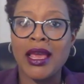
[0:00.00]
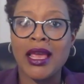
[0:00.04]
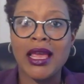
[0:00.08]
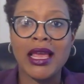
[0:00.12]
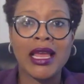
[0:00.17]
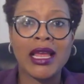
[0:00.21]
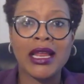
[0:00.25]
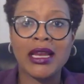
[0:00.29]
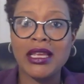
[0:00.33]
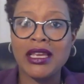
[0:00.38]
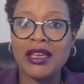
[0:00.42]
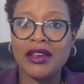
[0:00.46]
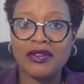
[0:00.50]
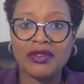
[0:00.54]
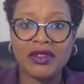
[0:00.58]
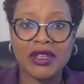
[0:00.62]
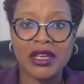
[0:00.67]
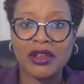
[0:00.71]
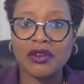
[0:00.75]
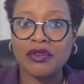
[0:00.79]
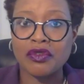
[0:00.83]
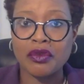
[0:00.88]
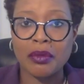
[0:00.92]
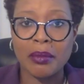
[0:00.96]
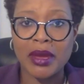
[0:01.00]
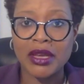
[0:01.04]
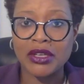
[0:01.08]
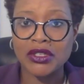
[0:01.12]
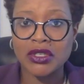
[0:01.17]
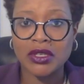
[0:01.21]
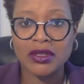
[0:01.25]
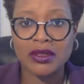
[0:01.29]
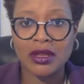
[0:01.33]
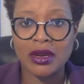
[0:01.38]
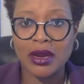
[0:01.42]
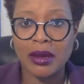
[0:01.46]
any of the
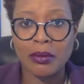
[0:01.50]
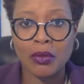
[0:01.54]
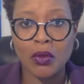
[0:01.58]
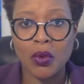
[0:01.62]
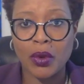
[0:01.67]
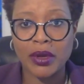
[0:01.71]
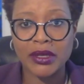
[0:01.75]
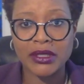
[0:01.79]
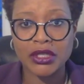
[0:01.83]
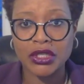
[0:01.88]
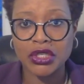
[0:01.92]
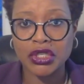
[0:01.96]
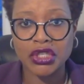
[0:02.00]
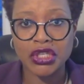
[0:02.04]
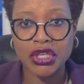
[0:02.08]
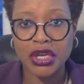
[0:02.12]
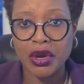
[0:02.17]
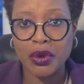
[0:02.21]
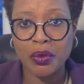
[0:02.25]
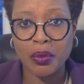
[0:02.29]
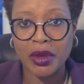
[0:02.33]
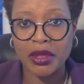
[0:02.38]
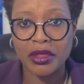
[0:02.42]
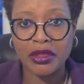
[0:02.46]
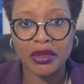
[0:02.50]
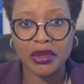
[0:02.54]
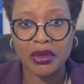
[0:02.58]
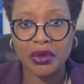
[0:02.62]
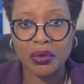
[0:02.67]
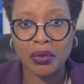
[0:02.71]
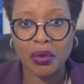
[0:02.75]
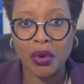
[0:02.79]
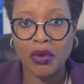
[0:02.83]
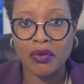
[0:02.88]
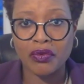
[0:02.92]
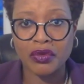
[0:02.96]
information that I'm going to share with
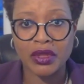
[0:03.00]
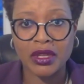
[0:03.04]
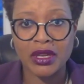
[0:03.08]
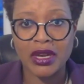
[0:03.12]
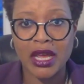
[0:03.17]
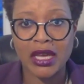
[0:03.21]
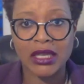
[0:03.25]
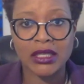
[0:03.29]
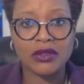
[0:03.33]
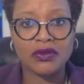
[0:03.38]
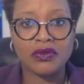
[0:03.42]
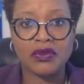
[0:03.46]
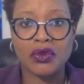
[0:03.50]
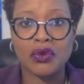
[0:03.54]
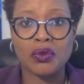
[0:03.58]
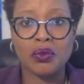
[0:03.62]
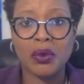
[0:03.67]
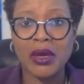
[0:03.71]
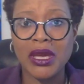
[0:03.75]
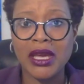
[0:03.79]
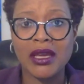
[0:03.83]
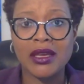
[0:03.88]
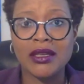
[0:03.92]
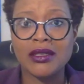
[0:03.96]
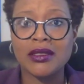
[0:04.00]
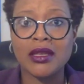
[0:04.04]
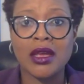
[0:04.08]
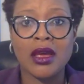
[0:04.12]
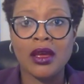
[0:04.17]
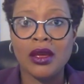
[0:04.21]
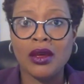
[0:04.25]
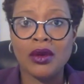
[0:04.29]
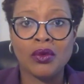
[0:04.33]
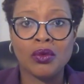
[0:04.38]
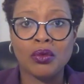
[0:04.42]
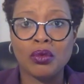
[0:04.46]
you over the next few weeks
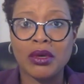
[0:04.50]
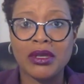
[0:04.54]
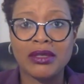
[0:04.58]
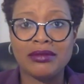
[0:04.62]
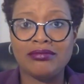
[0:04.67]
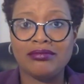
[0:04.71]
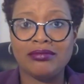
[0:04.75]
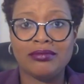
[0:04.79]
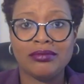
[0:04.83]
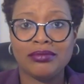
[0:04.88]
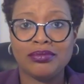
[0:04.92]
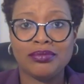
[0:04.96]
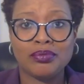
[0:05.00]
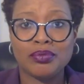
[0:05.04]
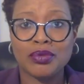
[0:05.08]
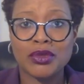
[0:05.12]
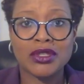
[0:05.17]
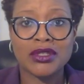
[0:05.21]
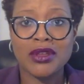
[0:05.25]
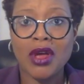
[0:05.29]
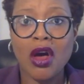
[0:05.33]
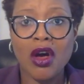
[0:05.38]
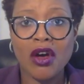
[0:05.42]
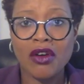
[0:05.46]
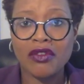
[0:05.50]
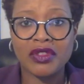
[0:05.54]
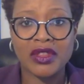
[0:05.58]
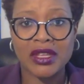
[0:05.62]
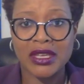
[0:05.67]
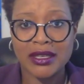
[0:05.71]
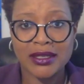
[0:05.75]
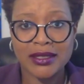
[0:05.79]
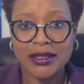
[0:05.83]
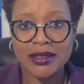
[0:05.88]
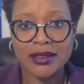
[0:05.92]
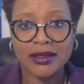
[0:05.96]
would solve
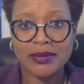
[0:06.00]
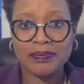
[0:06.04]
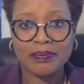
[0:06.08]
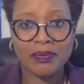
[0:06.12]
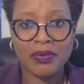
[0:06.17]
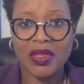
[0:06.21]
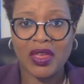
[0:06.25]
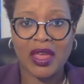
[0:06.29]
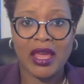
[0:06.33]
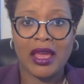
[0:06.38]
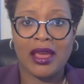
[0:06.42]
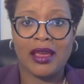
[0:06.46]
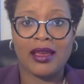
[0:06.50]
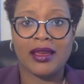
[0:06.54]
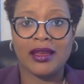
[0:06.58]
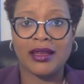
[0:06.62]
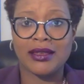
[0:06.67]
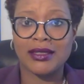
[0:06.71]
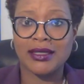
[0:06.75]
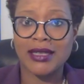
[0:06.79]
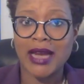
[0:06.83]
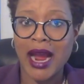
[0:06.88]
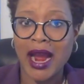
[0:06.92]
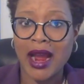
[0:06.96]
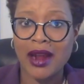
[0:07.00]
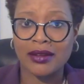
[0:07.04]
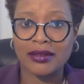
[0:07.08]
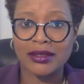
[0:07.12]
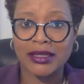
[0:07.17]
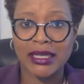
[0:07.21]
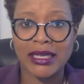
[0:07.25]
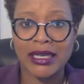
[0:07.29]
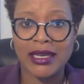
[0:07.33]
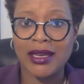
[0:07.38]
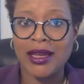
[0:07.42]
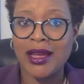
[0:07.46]
this thing
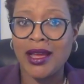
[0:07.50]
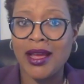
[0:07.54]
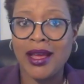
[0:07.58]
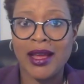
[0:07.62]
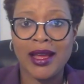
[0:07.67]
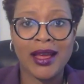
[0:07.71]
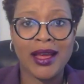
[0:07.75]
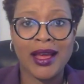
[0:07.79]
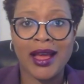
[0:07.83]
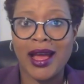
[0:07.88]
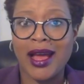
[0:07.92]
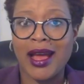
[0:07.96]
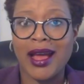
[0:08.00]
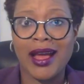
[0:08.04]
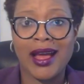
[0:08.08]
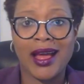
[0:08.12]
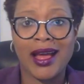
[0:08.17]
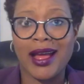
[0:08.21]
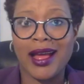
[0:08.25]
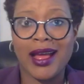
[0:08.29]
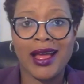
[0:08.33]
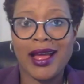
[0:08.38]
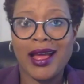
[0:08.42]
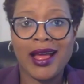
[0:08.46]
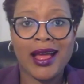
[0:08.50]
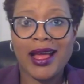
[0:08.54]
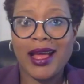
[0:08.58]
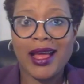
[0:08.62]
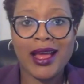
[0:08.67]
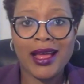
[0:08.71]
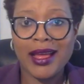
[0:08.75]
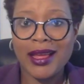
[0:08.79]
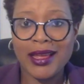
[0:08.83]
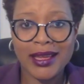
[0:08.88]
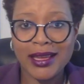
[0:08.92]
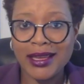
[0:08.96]
entirely.
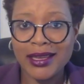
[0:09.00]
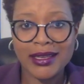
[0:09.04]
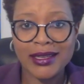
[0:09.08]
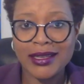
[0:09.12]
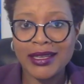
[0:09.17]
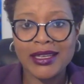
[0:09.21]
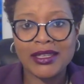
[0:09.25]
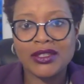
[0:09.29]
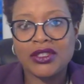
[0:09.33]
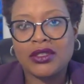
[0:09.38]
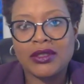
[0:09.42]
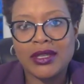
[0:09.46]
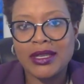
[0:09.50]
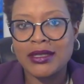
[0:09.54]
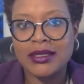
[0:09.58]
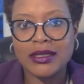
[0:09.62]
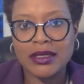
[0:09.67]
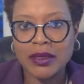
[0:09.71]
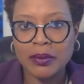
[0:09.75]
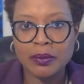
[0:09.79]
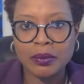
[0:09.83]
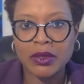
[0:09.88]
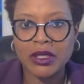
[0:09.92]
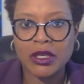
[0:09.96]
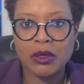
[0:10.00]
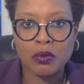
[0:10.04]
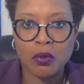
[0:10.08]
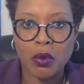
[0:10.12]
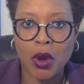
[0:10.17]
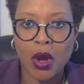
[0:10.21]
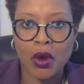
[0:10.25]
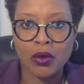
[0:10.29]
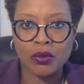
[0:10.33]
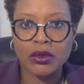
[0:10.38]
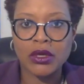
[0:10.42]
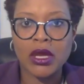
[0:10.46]
It simply
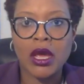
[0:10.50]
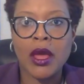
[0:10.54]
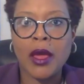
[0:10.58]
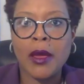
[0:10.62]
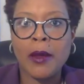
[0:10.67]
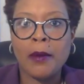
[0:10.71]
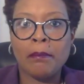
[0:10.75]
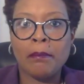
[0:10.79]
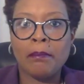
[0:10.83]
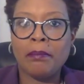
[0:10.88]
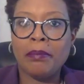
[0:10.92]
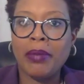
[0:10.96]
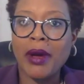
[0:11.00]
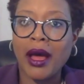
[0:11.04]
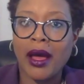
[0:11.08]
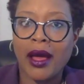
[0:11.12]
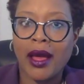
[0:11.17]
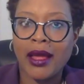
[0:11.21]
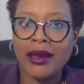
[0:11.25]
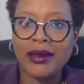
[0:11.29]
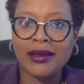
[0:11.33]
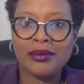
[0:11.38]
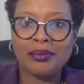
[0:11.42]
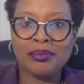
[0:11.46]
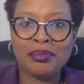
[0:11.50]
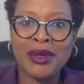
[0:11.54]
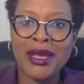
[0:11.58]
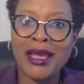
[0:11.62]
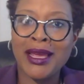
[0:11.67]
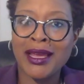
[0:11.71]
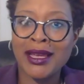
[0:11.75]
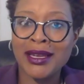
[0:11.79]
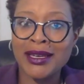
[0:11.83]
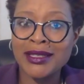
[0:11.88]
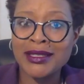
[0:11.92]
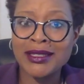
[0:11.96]
won't. But
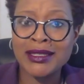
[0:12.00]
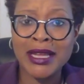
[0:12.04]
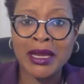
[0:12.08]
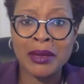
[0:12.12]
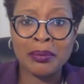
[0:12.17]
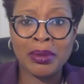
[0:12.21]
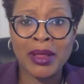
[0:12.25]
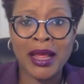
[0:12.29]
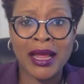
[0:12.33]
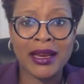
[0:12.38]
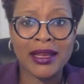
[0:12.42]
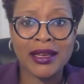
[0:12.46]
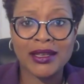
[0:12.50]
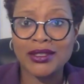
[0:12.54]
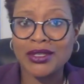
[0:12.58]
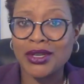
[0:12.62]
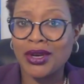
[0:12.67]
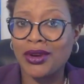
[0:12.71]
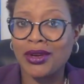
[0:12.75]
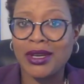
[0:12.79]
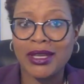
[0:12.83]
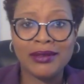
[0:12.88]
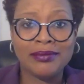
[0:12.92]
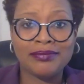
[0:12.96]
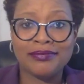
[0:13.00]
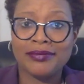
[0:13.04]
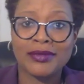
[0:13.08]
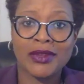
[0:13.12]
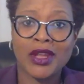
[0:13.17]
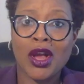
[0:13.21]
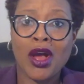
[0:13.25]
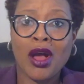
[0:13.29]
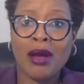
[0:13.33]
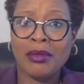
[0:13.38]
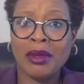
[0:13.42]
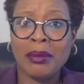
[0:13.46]
being an estate planning attorney,
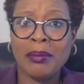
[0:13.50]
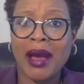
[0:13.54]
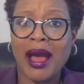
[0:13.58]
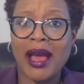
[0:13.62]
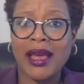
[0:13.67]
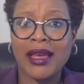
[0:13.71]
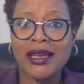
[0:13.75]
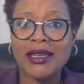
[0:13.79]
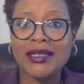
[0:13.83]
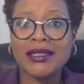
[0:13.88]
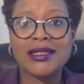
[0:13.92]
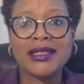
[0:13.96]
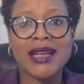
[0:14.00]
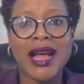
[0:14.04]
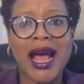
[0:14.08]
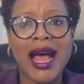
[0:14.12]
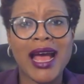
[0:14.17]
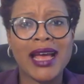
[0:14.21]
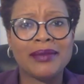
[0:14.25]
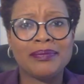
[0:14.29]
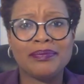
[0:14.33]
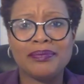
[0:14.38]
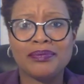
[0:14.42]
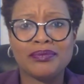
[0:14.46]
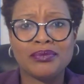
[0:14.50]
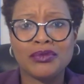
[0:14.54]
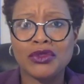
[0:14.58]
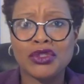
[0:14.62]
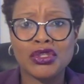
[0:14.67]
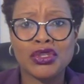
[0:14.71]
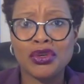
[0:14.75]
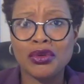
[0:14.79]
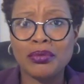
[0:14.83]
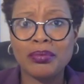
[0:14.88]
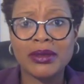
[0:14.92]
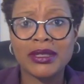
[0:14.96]
call me biased, I
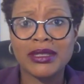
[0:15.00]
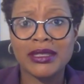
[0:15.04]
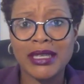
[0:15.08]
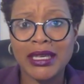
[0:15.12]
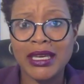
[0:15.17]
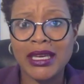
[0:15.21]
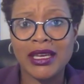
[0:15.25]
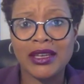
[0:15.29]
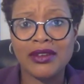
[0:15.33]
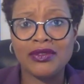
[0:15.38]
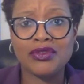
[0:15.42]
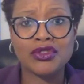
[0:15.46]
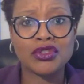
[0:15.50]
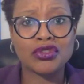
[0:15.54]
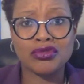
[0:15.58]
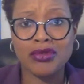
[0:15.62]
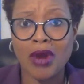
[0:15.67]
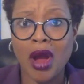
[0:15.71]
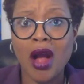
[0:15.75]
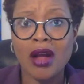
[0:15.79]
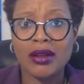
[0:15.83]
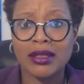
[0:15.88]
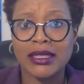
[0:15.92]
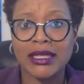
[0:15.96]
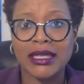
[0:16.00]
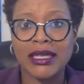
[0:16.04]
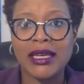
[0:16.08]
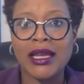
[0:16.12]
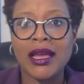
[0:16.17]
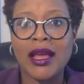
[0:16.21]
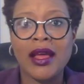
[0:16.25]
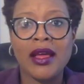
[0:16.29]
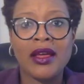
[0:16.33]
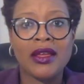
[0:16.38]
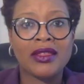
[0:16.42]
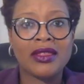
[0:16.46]
do believe
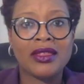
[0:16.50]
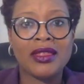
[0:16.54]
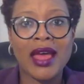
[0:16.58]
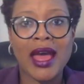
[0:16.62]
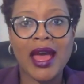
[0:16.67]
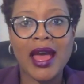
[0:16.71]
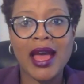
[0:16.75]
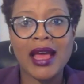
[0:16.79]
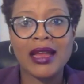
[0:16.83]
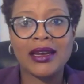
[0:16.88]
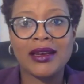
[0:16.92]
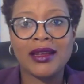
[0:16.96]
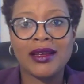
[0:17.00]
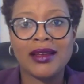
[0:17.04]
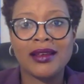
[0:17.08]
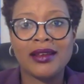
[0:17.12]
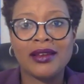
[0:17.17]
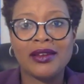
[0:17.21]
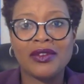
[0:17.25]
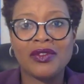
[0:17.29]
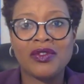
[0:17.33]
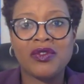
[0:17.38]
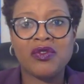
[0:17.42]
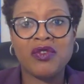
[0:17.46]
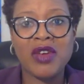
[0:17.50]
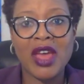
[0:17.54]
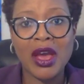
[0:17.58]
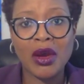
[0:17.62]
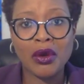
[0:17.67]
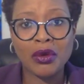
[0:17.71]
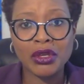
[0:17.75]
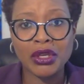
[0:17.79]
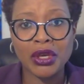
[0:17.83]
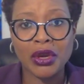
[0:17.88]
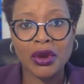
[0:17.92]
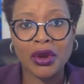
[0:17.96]
strongly that
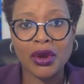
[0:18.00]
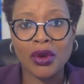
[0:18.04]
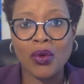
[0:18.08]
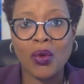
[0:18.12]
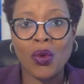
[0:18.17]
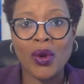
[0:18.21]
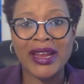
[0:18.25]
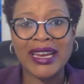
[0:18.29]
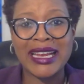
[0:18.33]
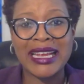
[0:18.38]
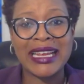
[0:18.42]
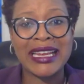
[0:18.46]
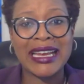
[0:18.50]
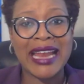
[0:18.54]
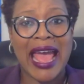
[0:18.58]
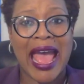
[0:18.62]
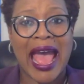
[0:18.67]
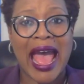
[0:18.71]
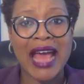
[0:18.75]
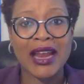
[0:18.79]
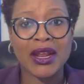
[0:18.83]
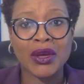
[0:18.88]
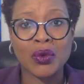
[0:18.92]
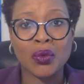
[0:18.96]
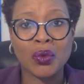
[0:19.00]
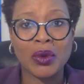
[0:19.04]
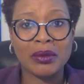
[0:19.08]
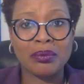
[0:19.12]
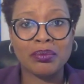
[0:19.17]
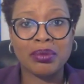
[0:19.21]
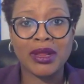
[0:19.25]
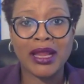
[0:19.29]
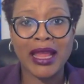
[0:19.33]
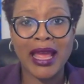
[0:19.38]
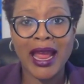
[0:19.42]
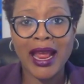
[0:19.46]
failure or
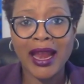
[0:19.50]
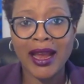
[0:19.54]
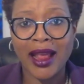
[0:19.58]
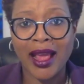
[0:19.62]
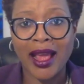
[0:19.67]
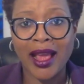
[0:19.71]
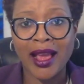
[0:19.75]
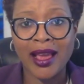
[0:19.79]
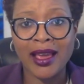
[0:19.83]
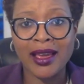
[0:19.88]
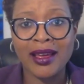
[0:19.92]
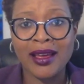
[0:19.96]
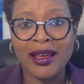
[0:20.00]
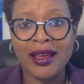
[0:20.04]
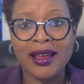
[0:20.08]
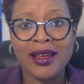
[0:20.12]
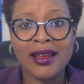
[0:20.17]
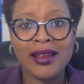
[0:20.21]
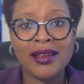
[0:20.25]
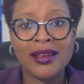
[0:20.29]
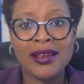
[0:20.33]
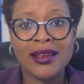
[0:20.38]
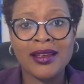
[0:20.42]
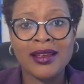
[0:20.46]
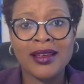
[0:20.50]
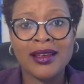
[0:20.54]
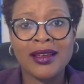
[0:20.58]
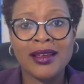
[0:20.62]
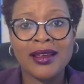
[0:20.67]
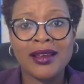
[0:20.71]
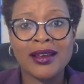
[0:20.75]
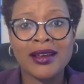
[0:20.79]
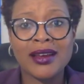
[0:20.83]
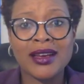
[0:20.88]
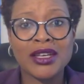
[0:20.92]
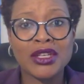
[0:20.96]
inadequate planning
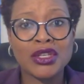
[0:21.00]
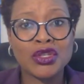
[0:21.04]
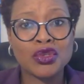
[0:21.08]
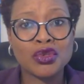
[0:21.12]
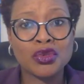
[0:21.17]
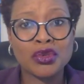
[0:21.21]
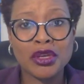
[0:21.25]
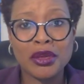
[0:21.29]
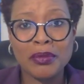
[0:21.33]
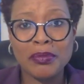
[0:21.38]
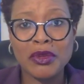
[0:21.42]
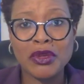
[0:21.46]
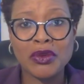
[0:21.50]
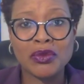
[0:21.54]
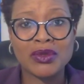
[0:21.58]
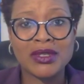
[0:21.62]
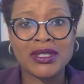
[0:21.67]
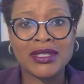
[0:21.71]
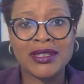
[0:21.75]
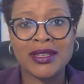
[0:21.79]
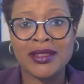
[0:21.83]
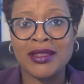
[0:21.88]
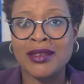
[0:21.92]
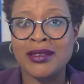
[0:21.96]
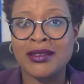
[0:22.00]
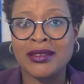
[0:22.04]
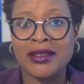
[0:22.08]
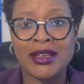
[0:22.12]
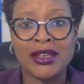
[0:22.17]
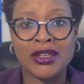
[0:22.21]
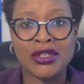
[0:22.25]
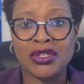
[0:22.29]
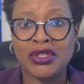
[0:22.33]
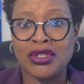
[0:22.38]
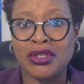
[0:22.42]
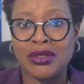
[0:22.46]
contributes to this
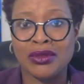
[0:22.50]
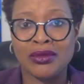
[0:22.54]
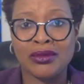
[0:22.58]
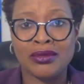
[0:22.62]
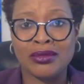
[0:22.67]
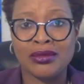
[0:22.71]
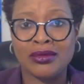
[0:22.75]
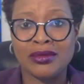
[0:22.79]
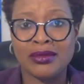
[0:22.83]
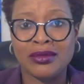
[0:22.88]
issue